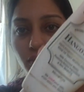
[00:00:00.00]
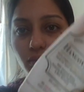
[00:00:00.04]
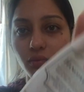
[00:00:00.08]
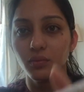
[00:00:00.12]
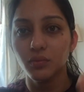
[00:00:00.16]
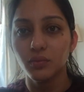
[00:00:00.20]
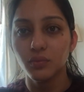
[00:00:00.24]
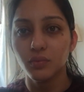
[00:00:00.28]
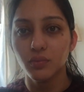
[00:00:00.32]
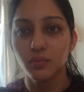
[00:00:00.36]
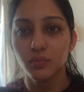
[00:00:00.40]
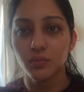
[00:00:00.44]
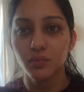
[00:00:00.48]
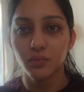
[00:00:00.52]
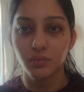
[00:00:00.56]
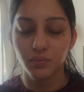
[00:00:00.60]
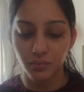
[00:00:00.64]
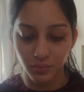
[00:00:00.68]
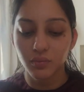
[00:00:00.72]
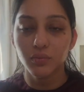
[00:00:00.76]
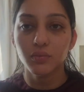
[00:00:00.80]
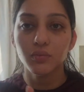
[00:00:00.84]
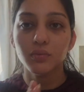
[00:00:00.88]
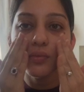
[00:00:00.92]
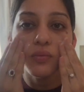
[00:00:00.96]
go in with the
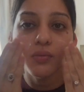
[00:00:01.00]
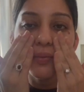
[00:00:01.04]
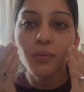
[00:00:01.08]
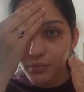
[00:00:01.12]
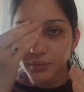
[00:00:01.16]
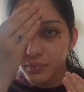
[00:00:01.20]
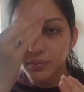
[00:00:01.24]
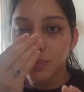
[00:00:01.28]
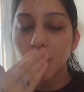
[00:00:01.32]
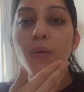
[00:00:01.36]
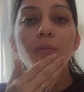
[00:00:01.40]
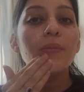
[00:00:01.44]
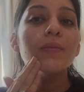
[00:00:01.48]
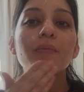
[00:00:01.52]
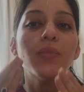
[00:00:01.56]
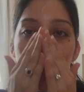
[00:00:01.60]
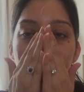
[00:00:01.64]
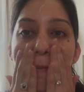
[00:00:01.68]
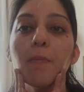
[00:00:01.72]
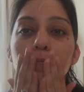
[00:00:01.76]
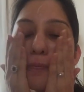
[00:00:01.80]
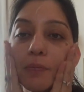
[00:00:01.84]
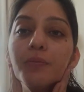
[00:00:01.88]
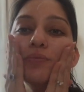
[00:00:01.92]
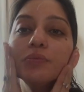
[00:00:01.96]
Too Faced
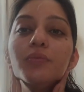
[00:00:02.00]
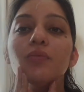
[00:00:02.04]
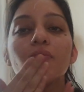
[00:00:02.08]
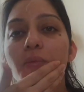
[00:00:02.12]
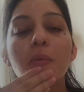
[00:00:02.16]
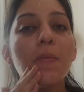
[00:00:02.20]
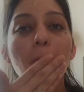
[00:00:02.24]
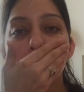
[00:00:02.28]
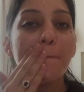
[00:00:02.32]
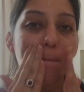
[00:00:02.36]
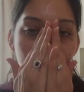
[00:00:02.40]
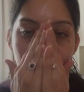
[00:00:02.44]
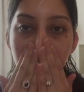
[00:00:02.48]
Hangover Primer.